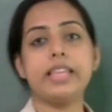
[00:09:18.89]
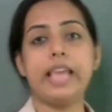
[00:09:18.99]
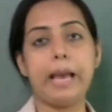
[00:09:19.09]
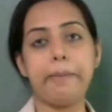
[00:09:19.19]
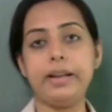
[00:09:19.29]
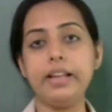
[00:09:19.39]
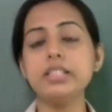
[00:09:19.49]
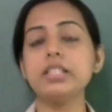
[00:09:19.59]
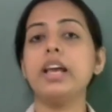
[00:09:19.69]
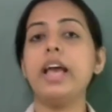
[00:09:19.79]

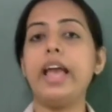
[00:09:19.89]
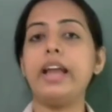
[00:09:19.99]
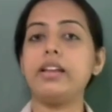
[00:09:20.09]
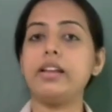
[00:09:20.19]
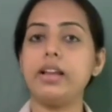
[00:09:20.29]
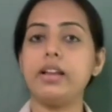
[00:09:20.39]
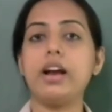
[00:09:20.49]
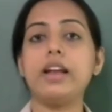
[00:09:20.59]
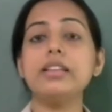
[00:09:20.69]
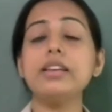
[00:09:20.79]
cabinet, and
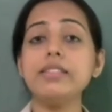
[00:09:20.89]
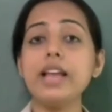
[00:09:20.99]
other